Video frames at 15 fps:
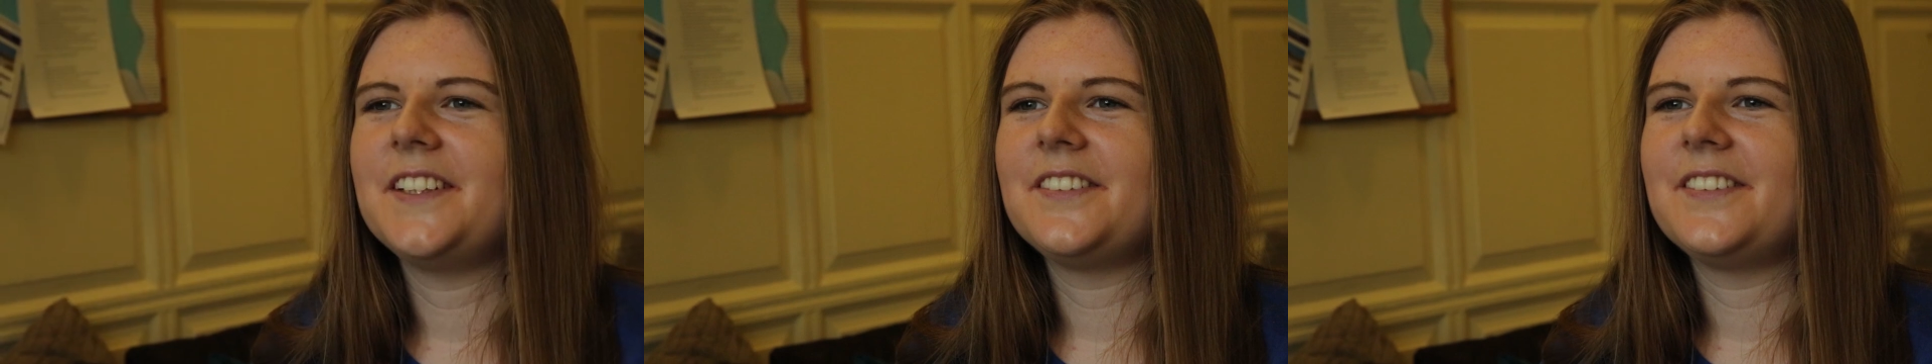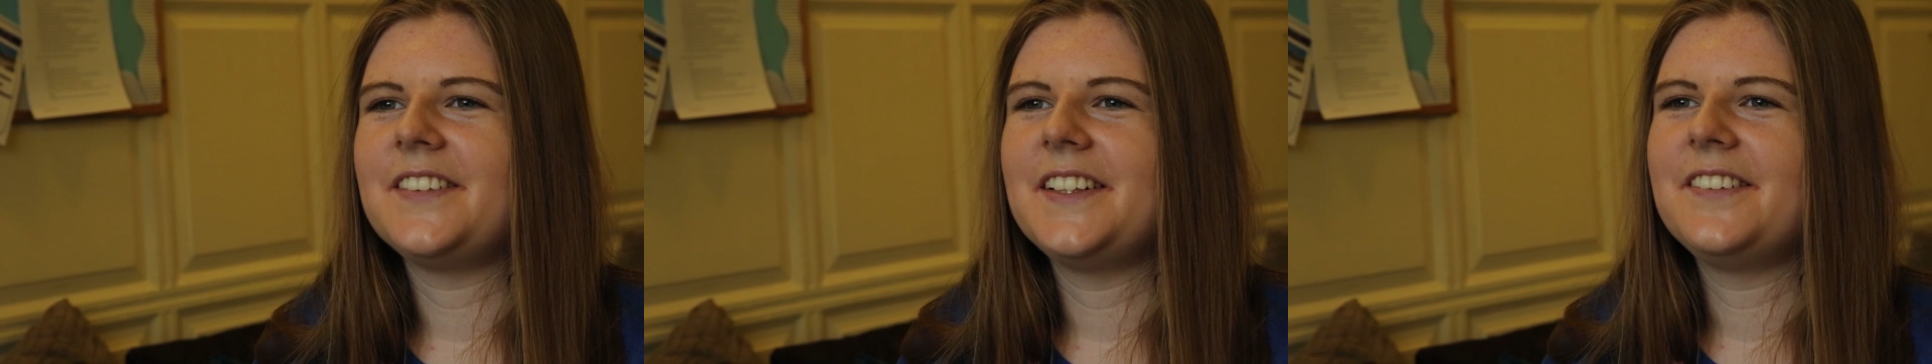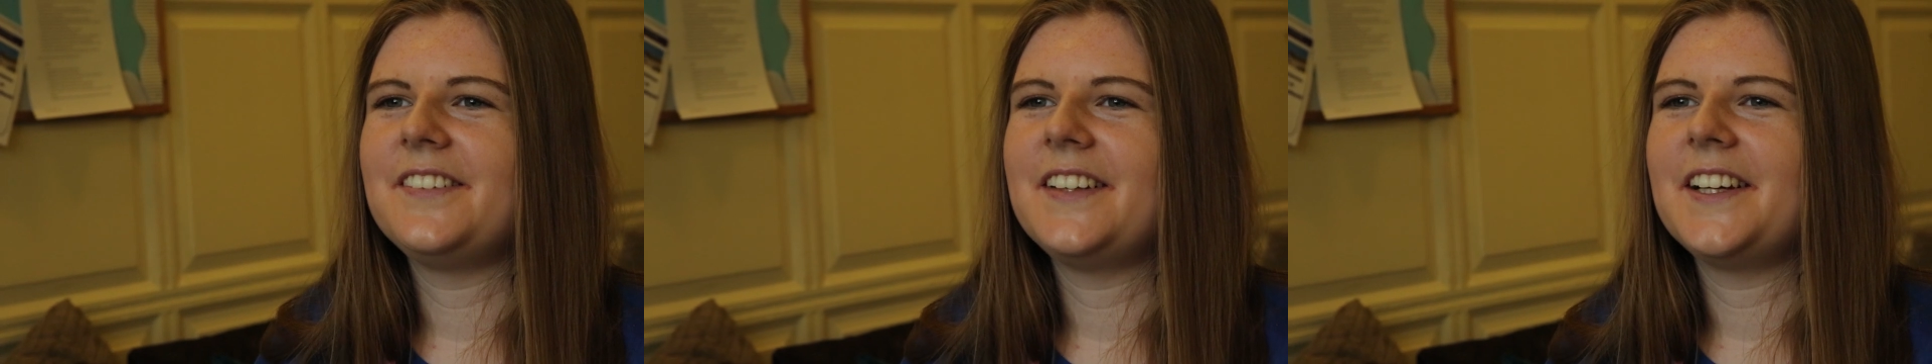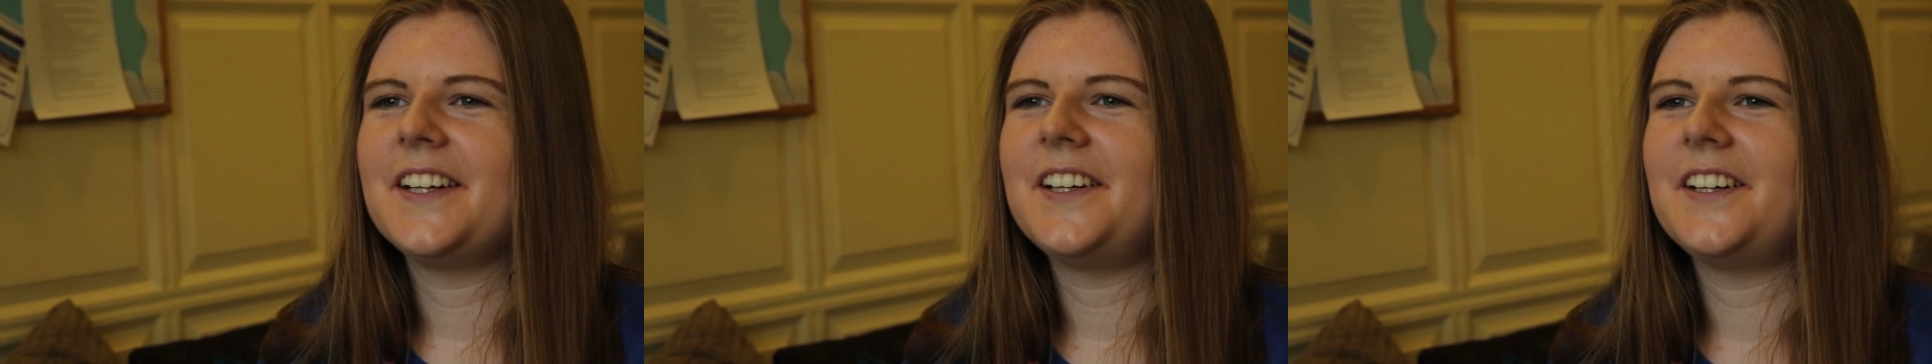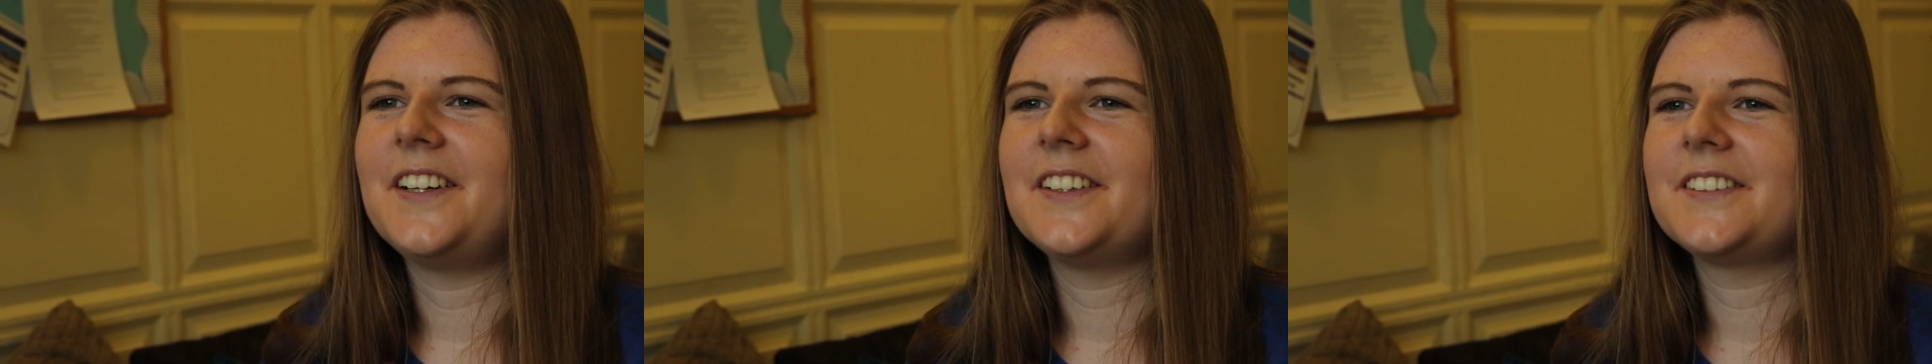it really, really
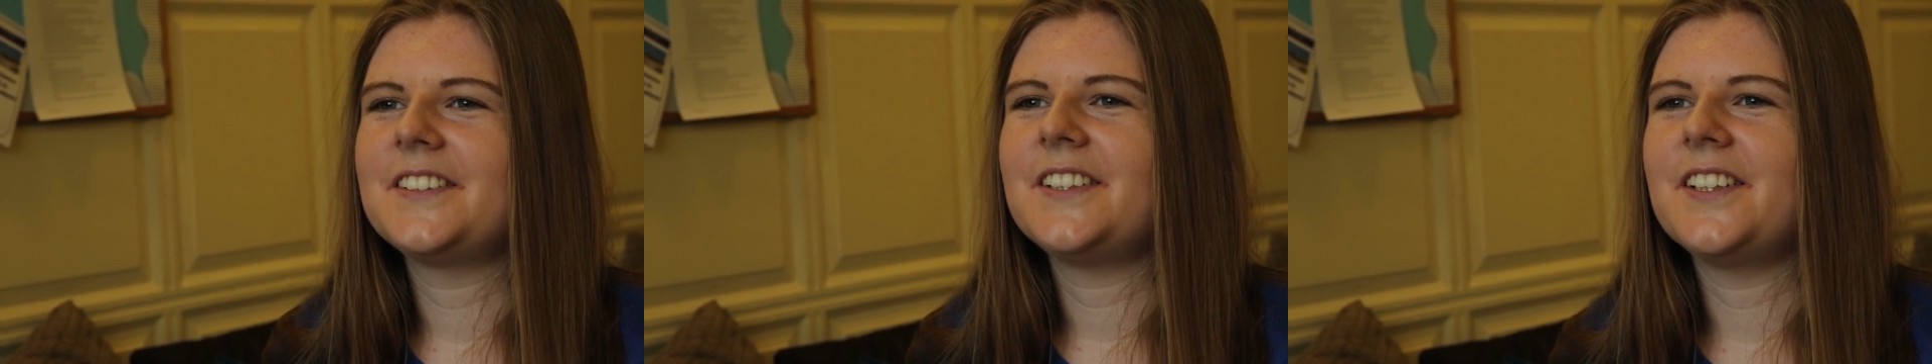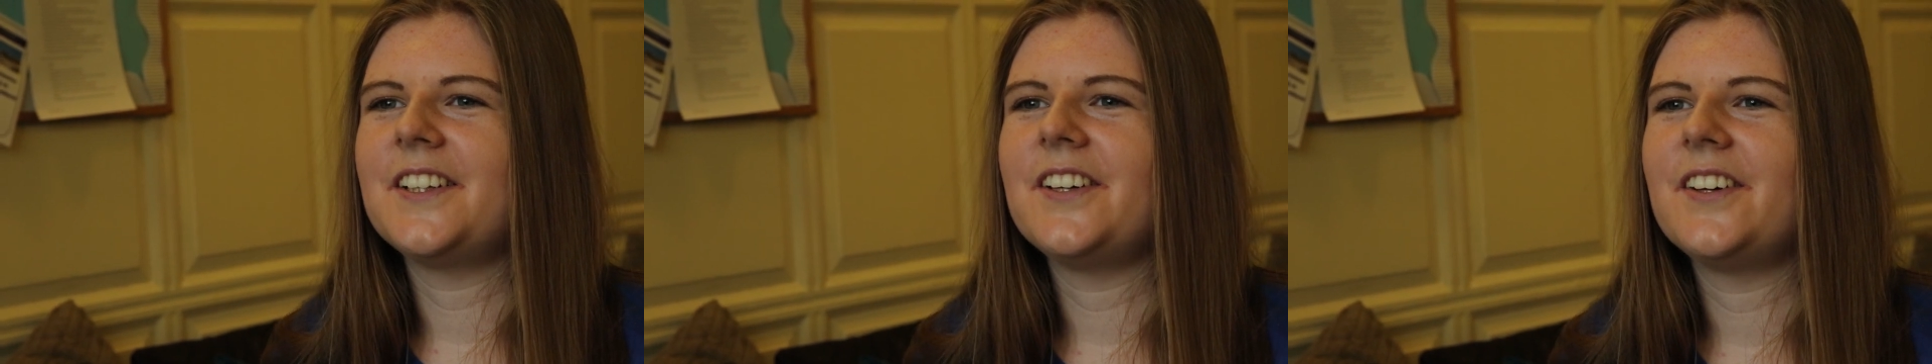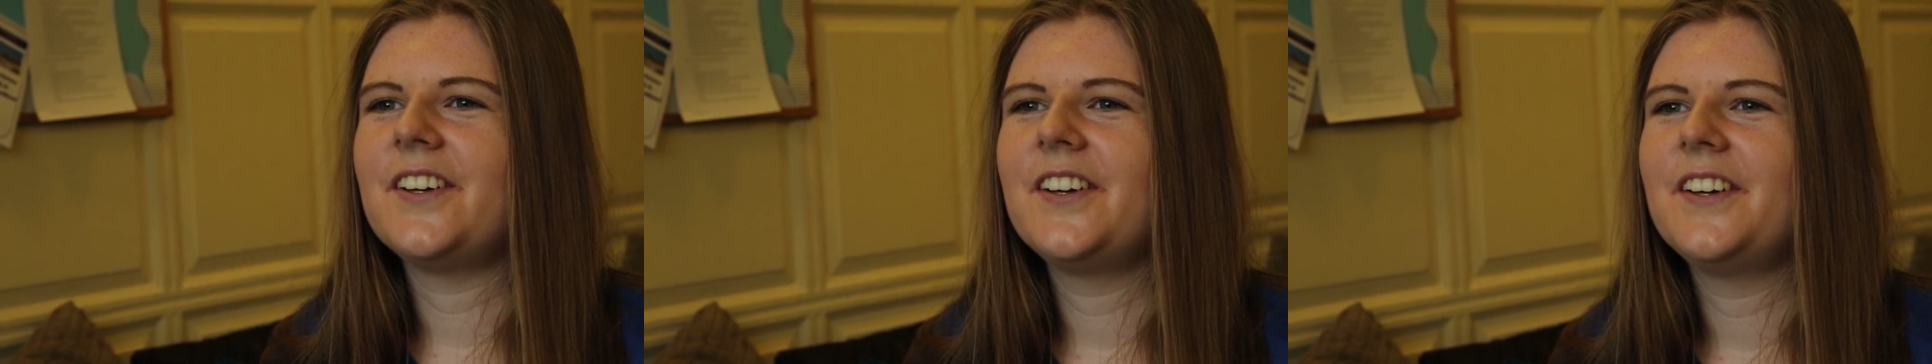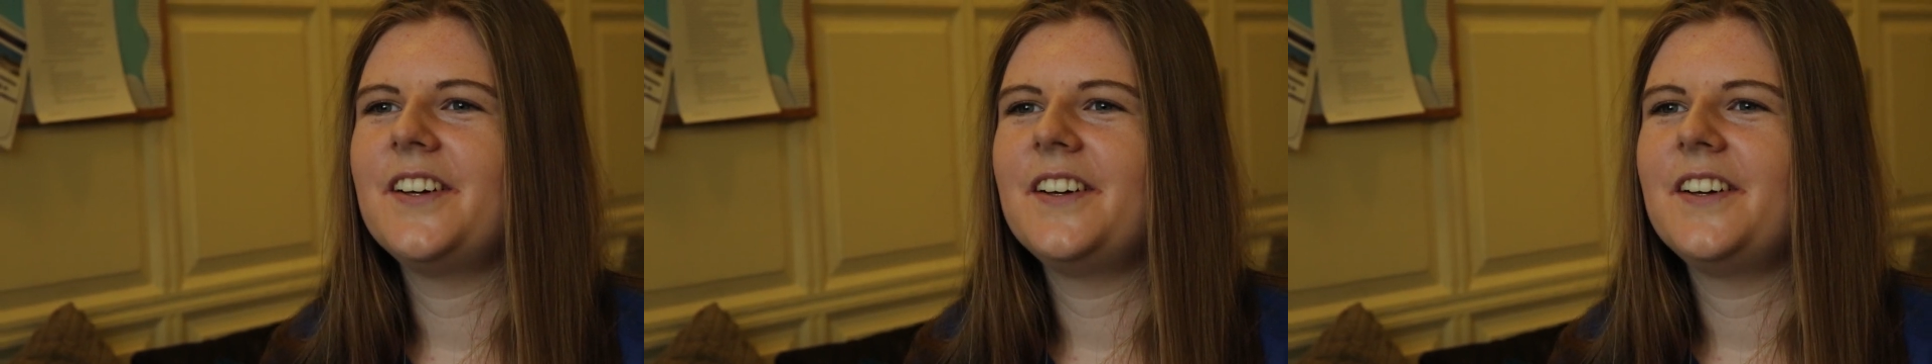hard to